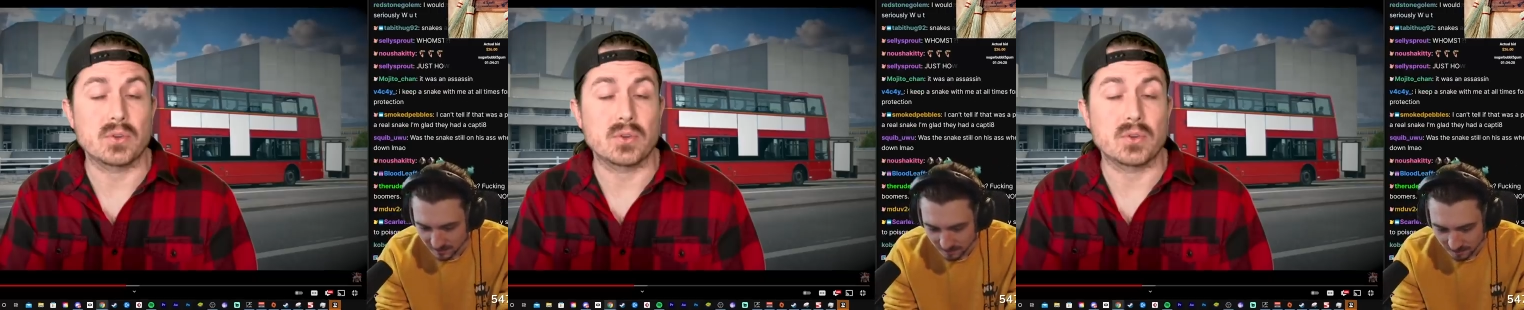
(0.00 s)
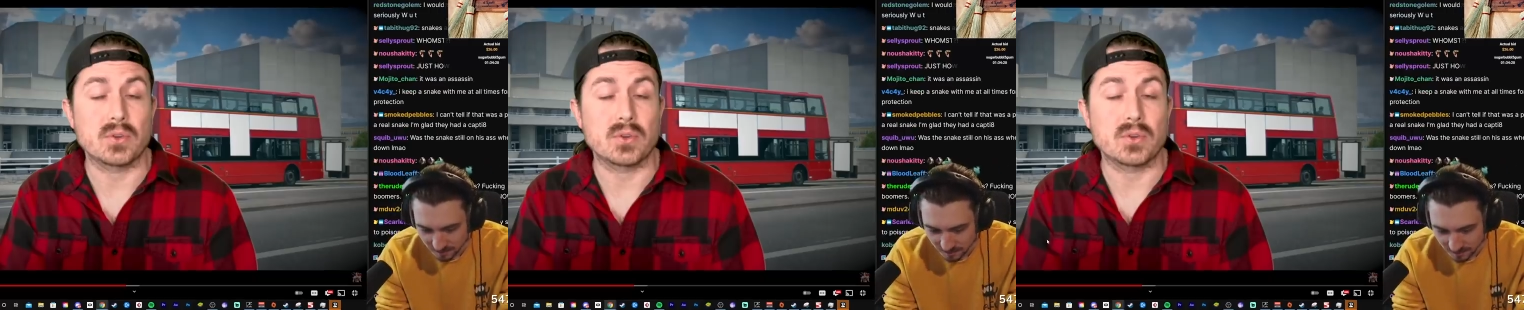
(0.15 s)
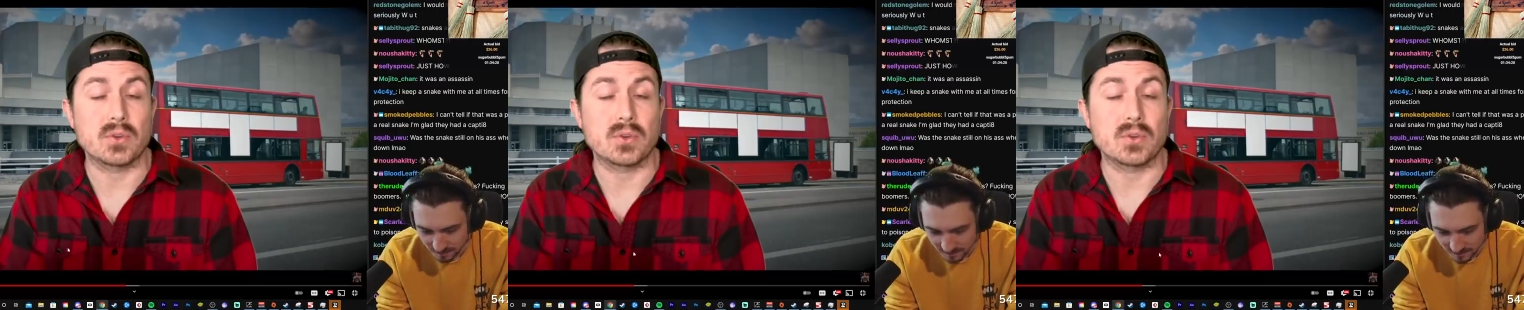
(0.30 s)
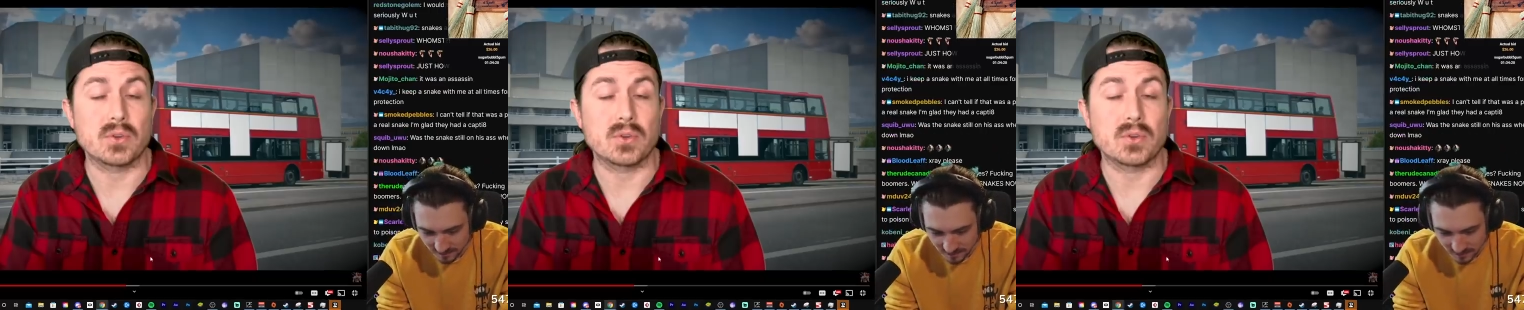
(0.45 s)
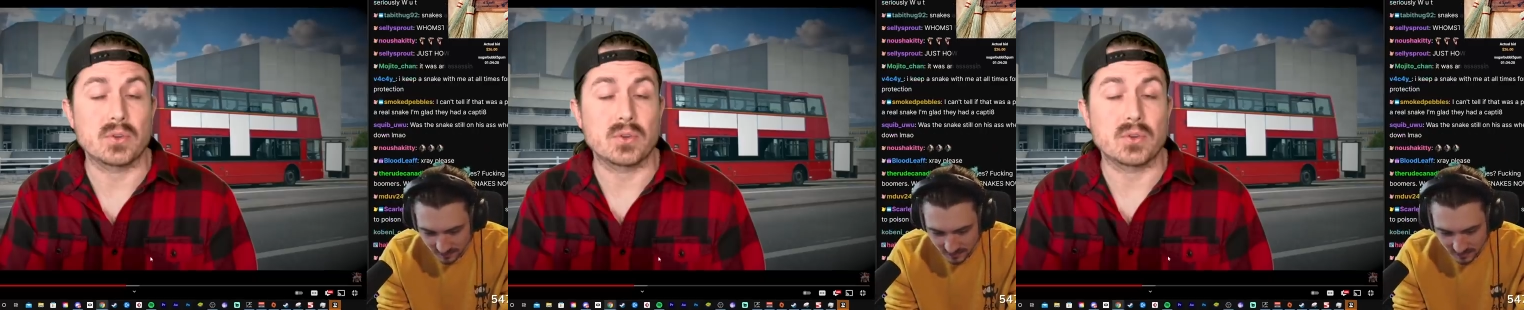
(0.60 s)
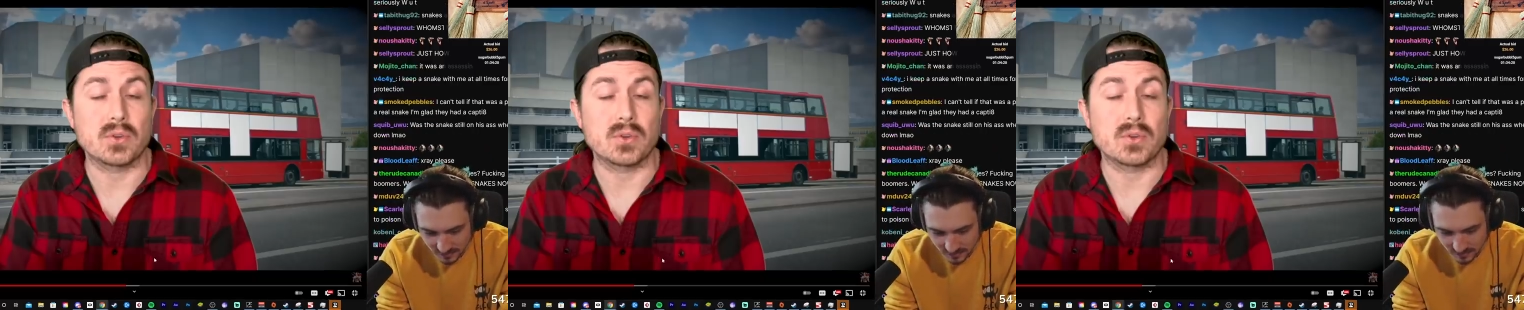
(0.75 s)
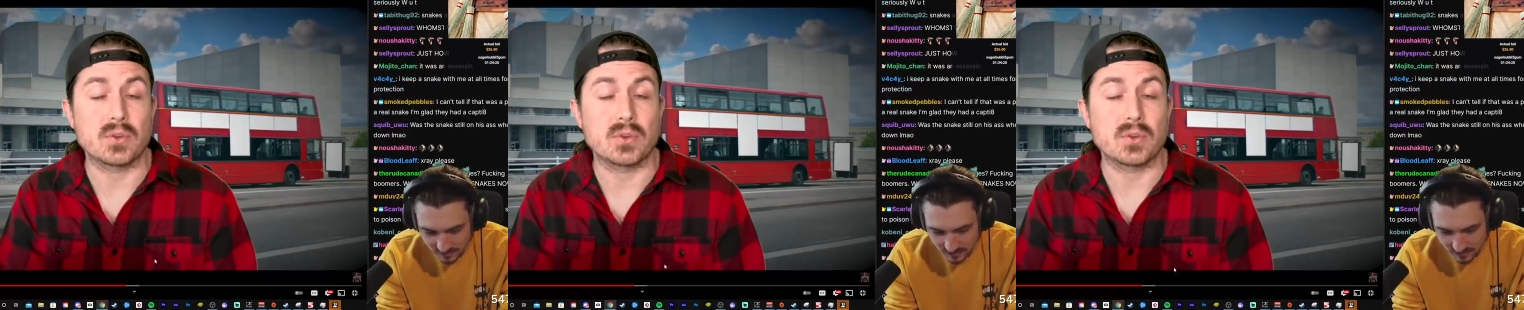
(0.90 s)

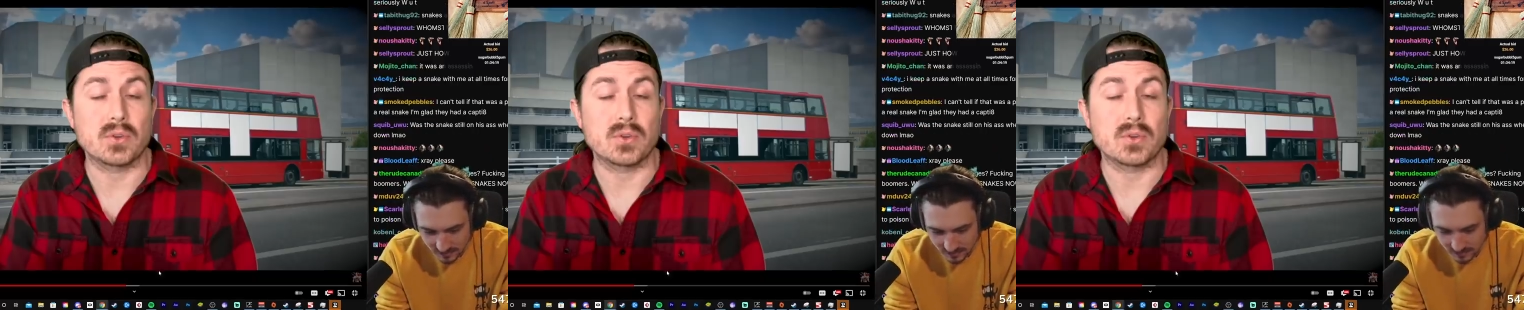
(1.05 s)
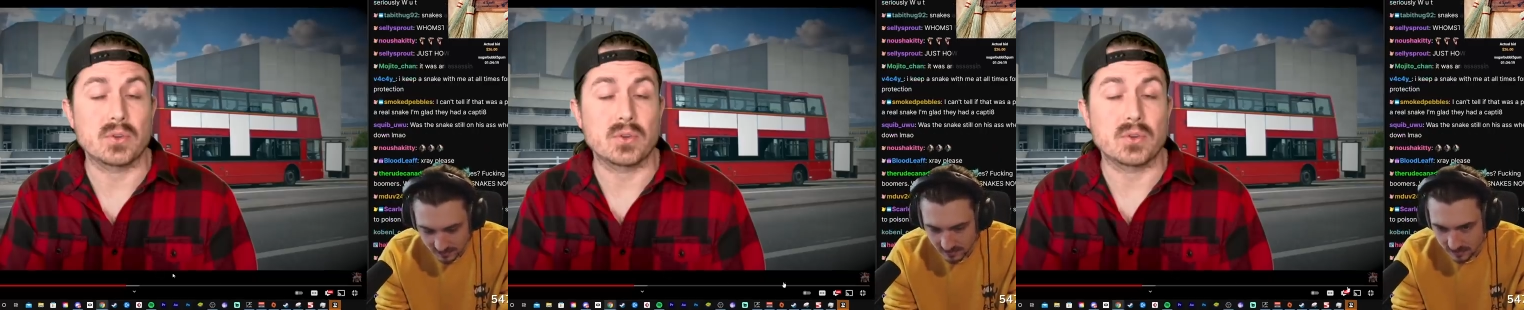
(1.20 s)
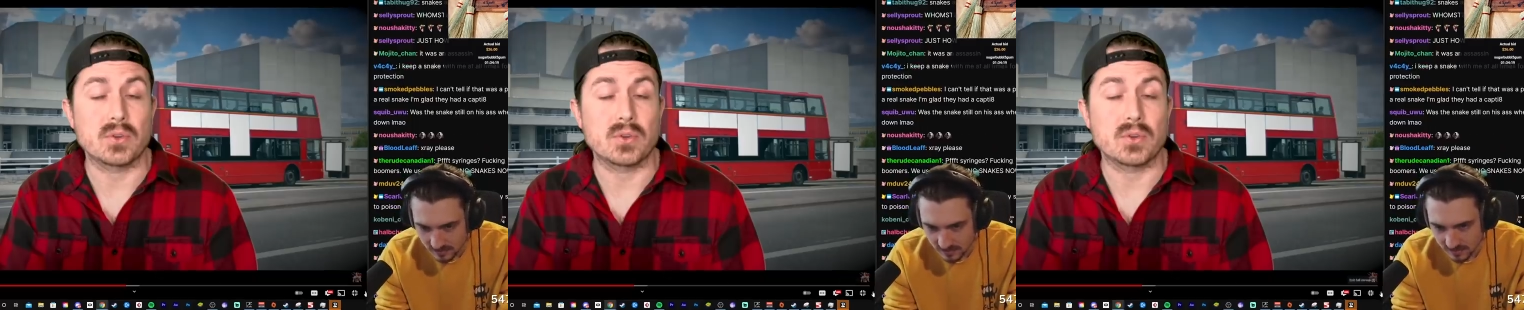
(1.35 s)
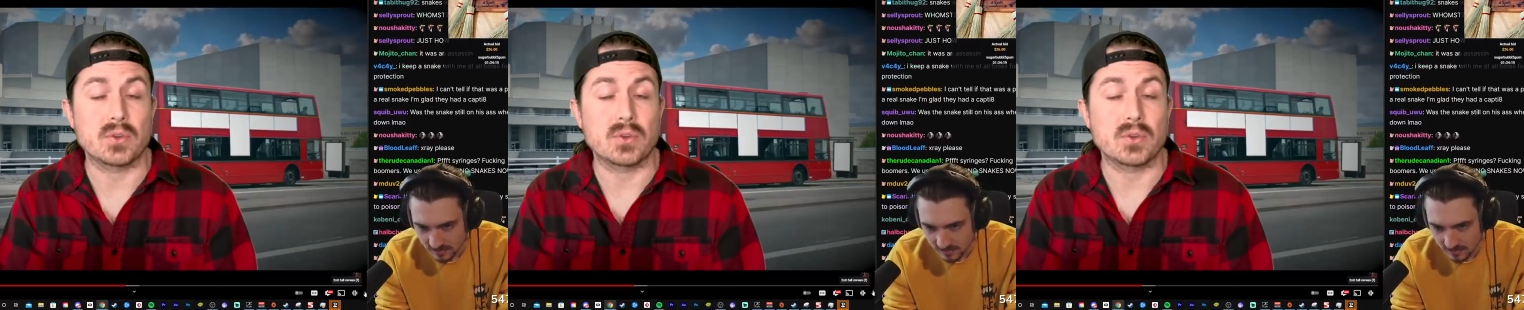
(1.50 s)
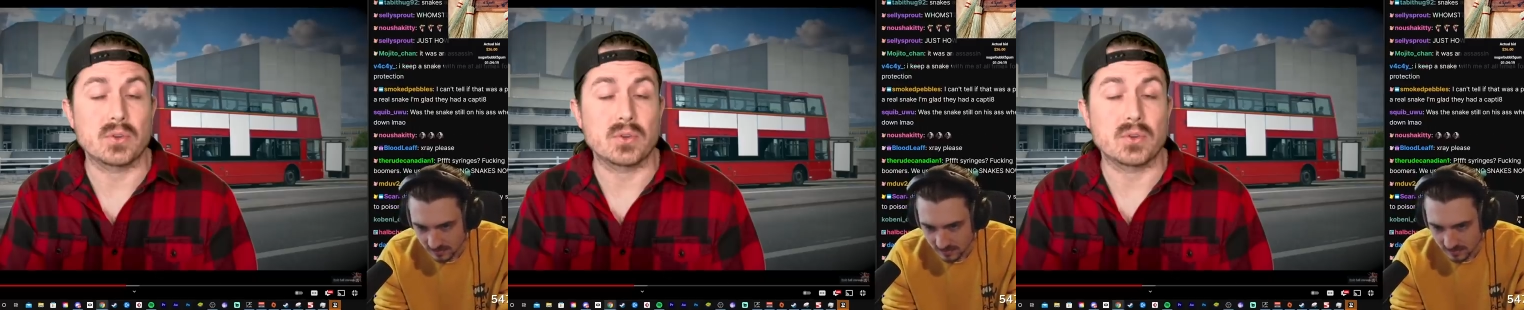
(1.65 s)
Nothing is said.